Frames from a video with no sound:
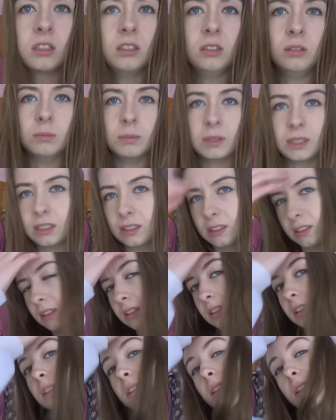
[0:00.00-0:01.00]
Oh my
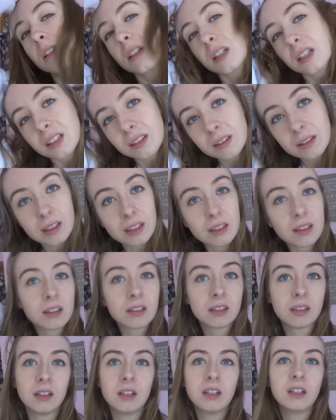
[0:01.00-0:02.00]
goodness, look at
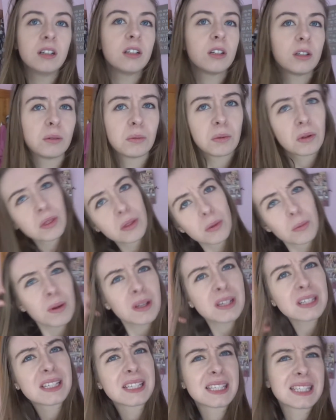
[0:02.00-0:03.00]
what the
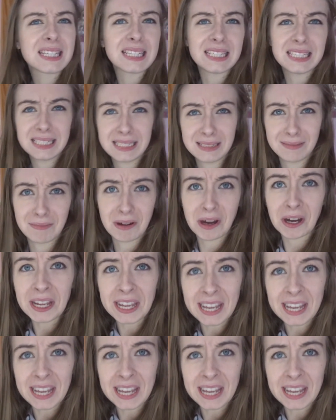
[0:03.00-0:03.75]
wind has done to my